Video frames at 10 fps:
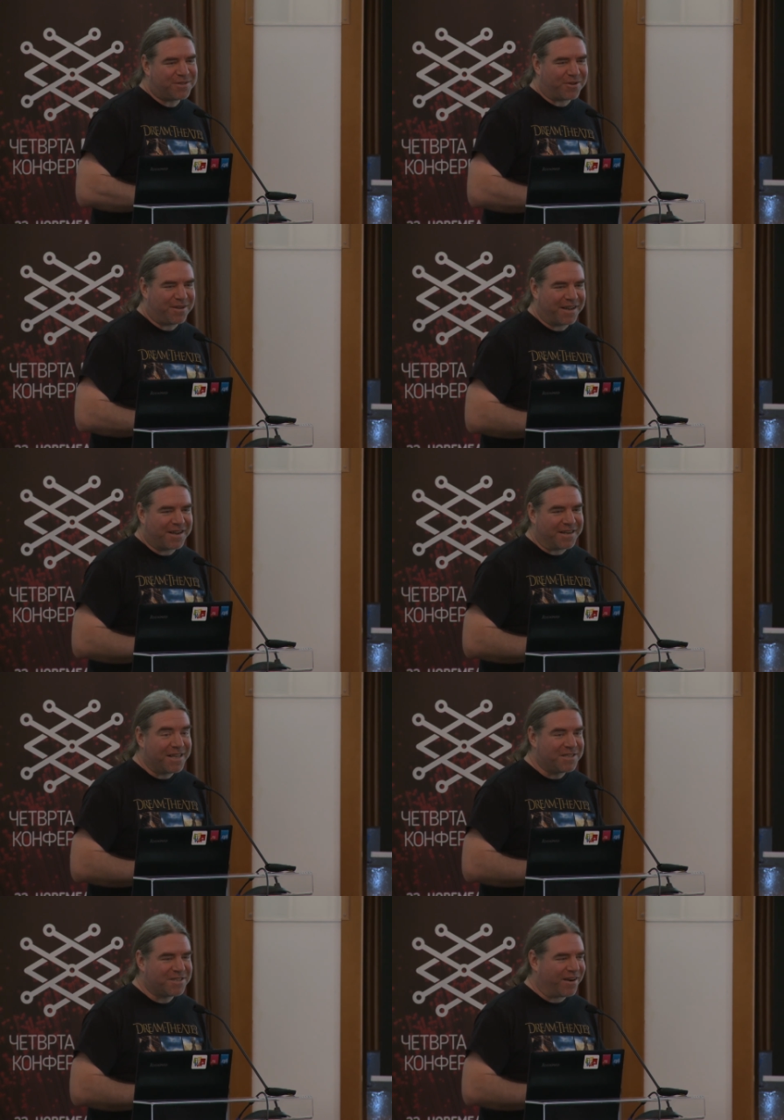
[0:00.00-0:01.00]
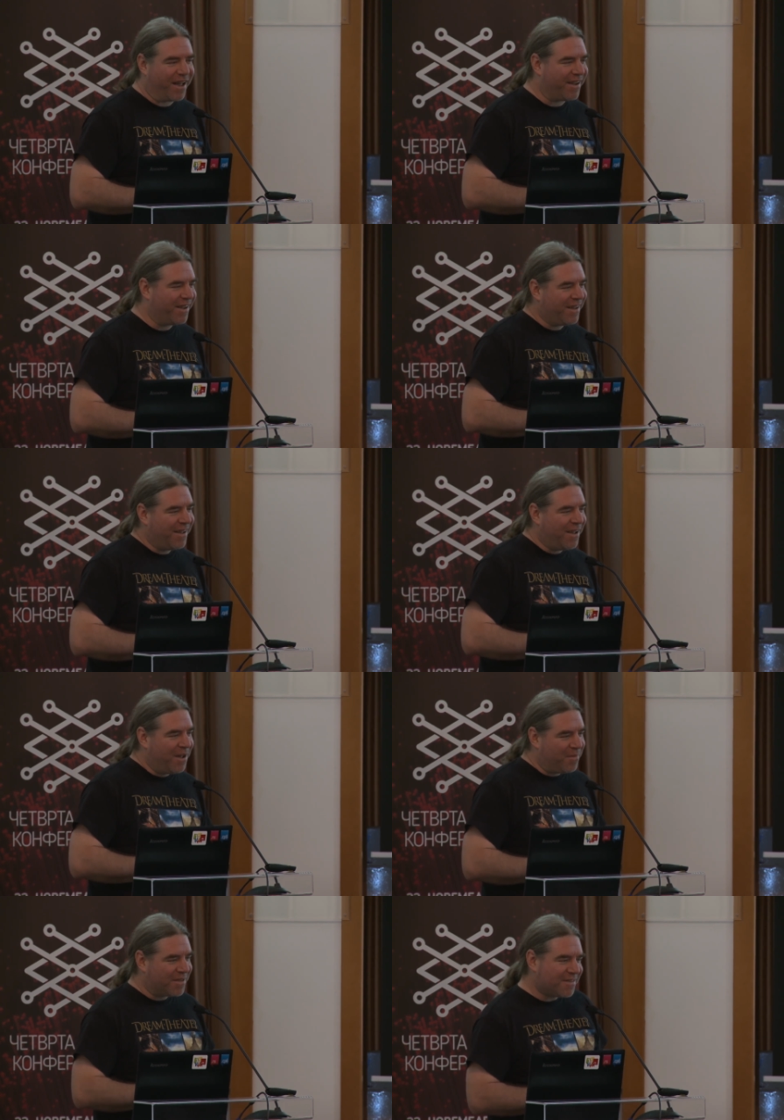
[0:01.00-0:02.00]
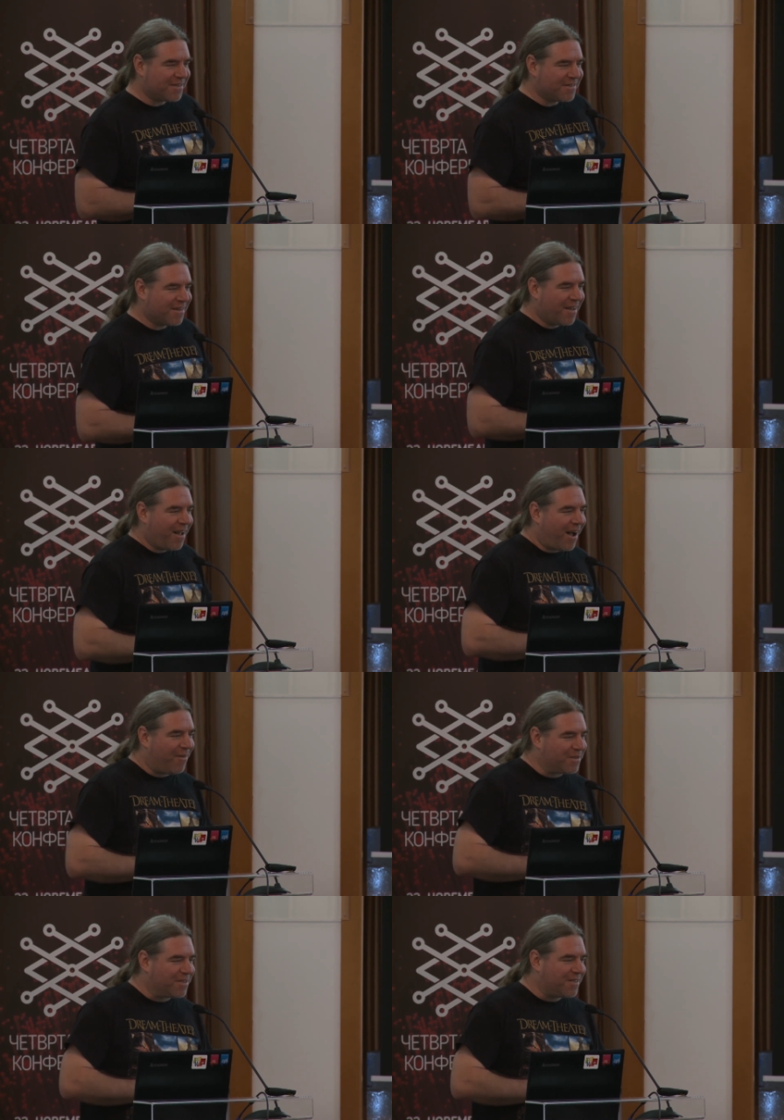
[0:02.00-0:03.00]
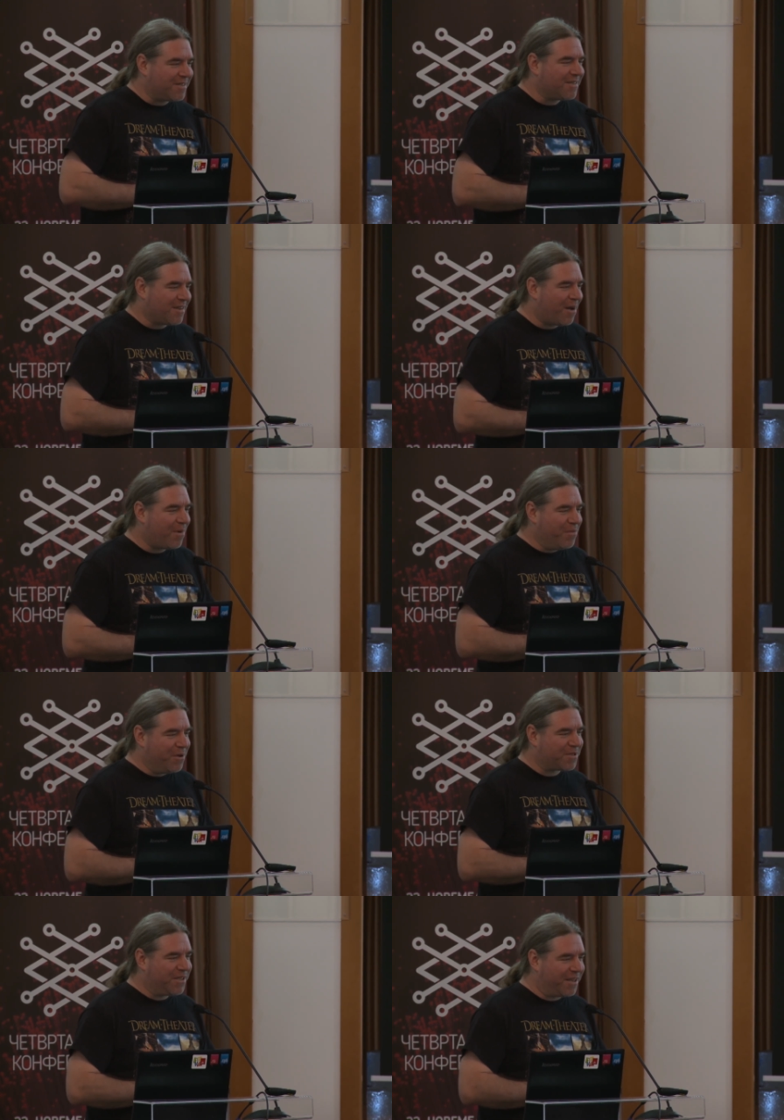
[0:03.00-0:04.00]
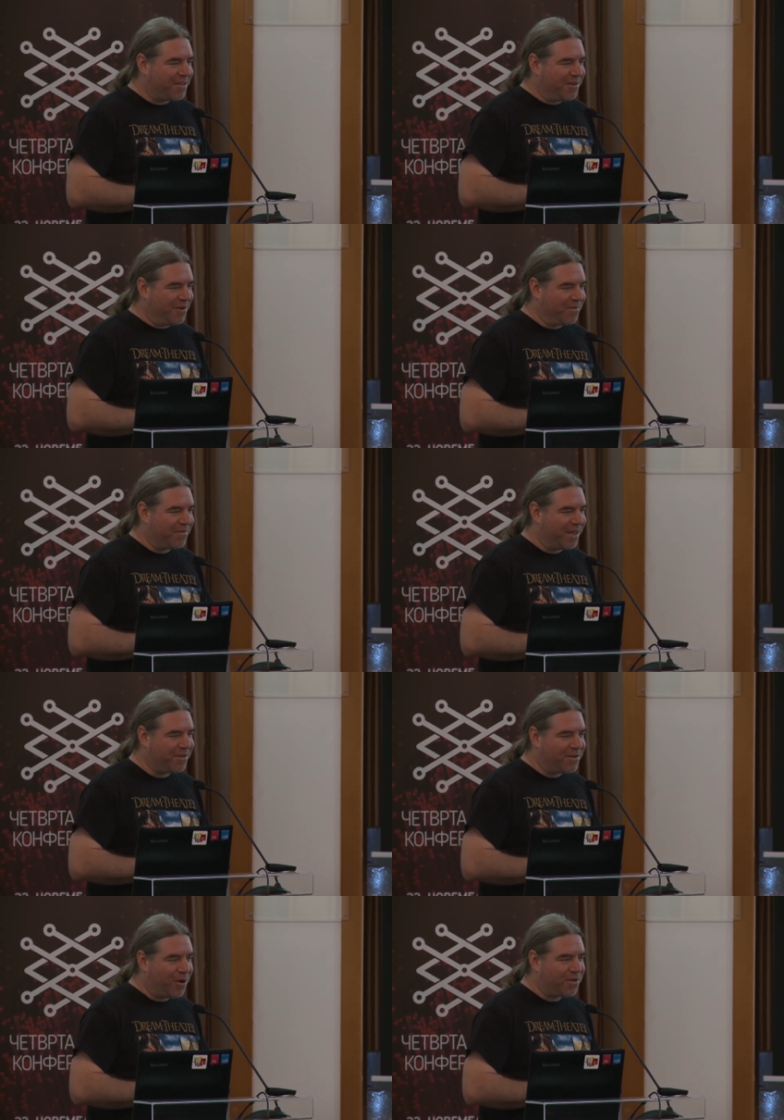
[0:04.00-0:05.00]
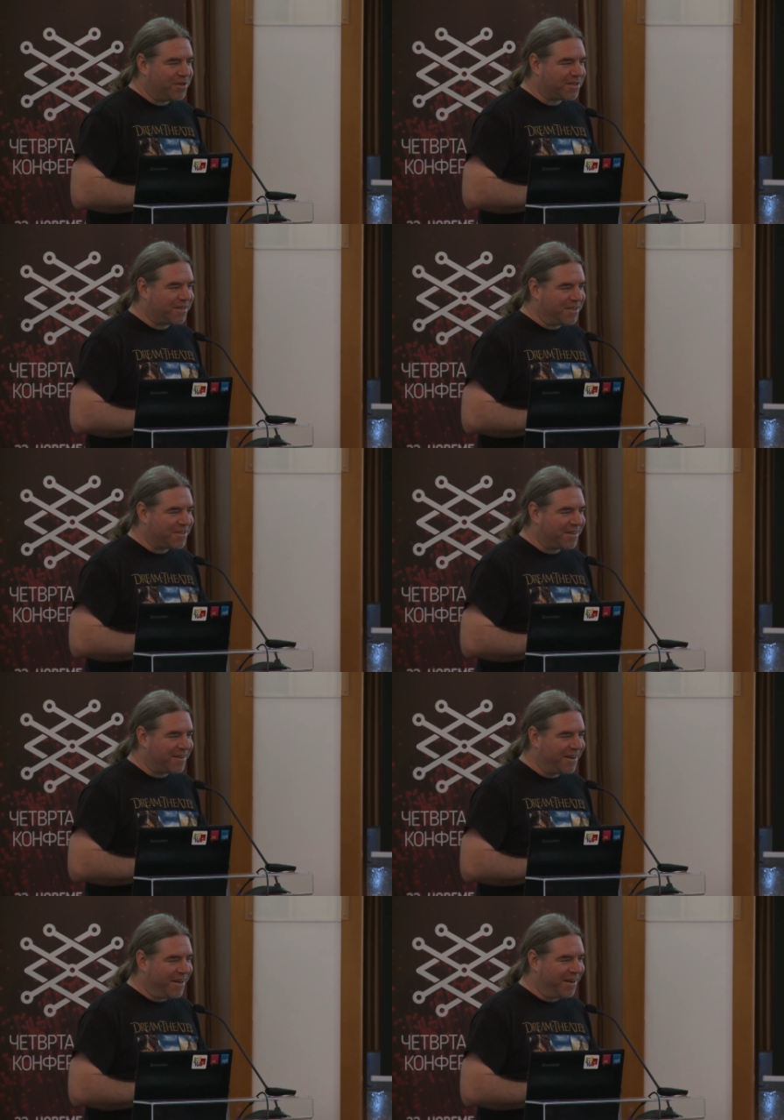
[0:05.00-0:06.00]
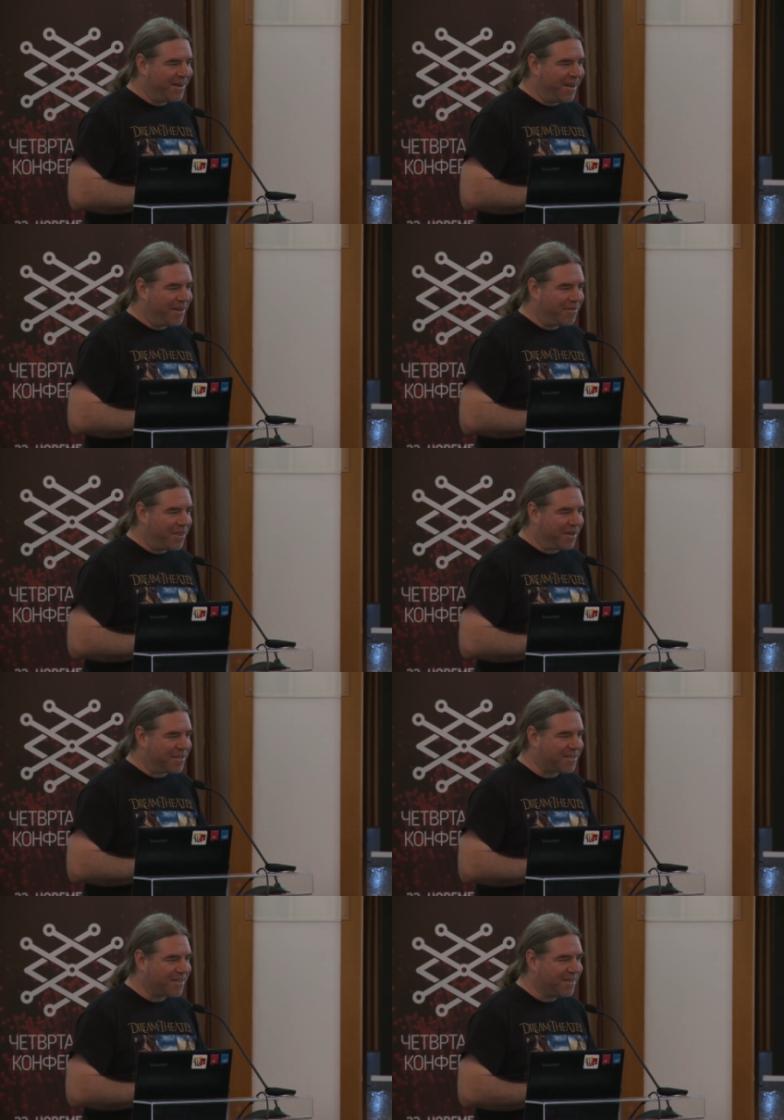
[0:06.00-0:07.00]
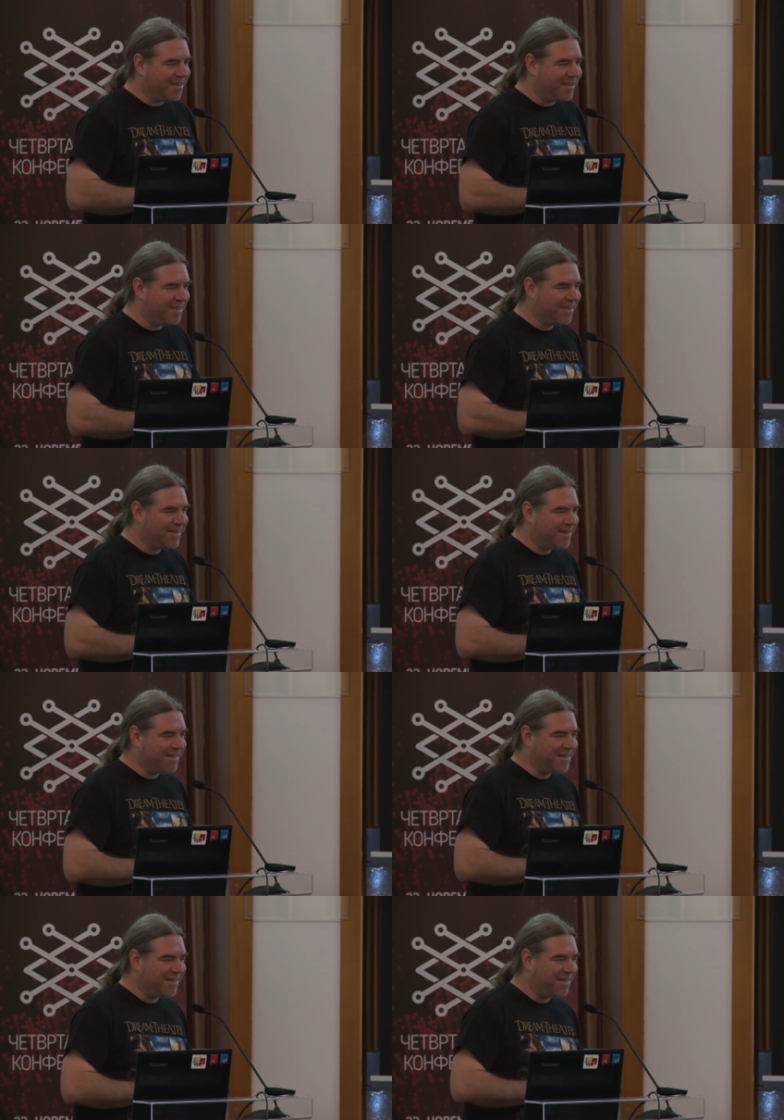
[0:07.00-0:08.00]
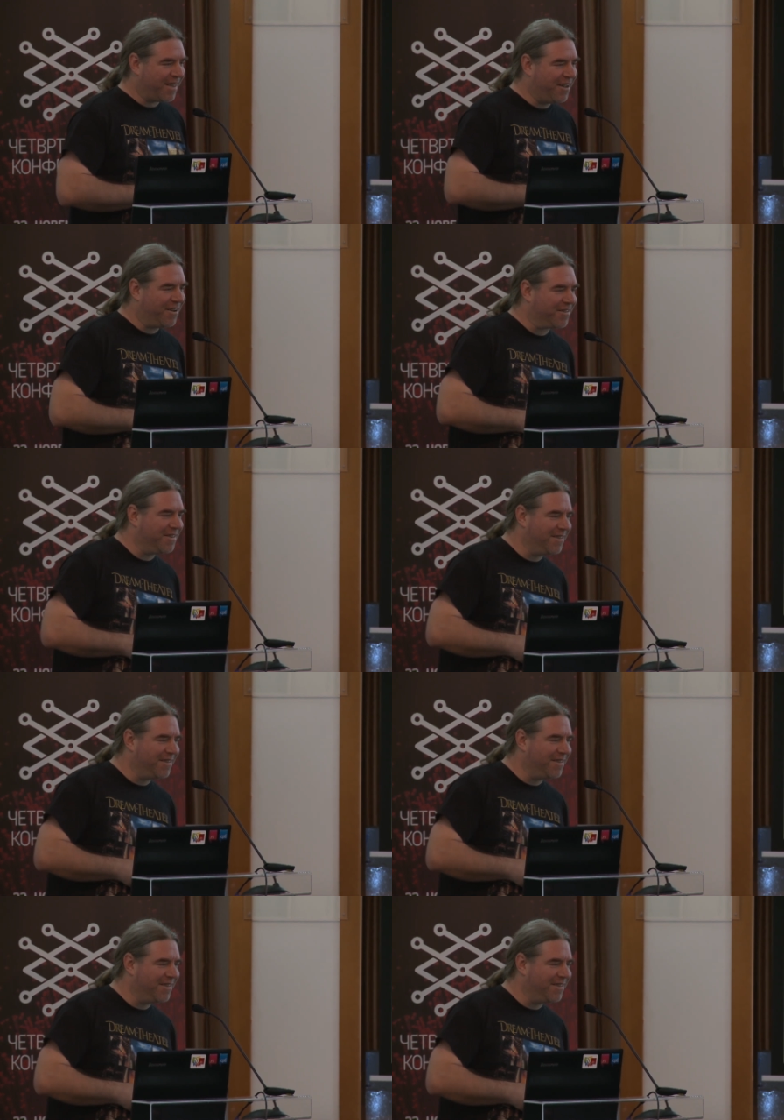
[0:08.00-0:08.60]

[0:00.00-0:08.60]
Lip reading: sort of like an Easter egg. But I'm amused that you noticed these little things. Thank you.